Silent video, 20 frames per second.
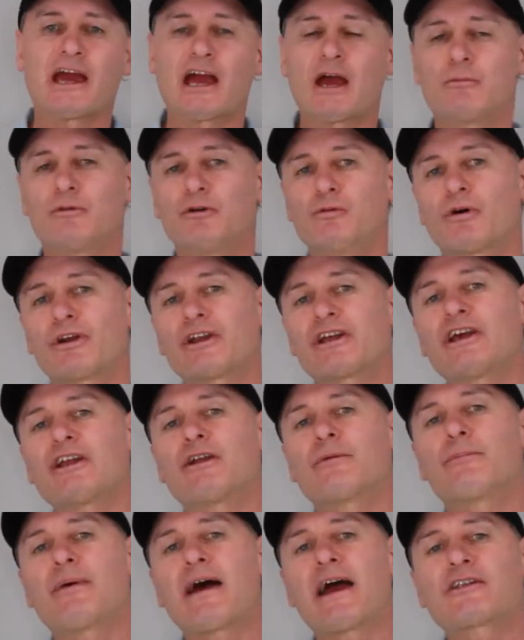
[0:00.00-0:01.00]
and we want to
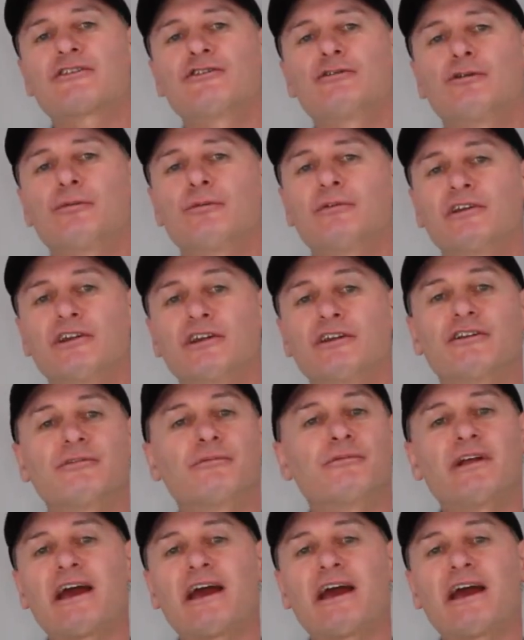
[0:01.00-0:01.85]
get it back to a